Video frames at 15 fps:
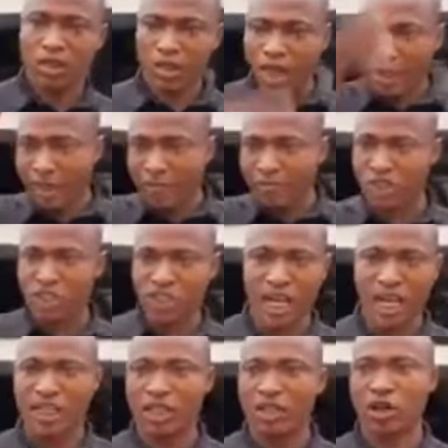Let them
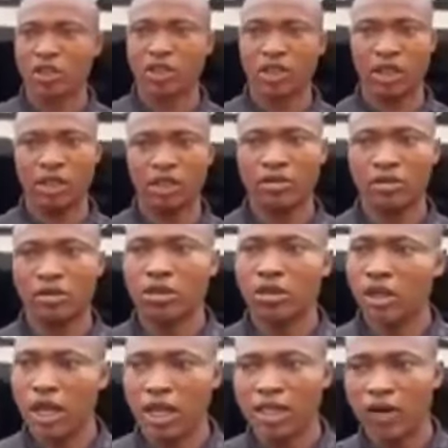share the country.
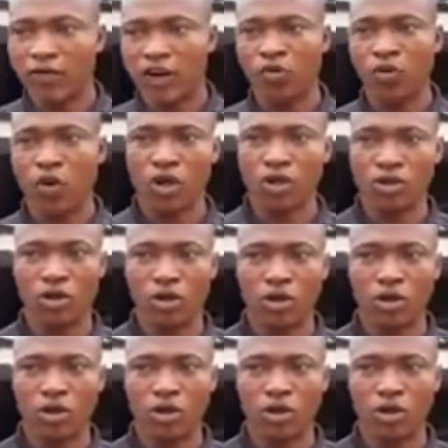Let everyone.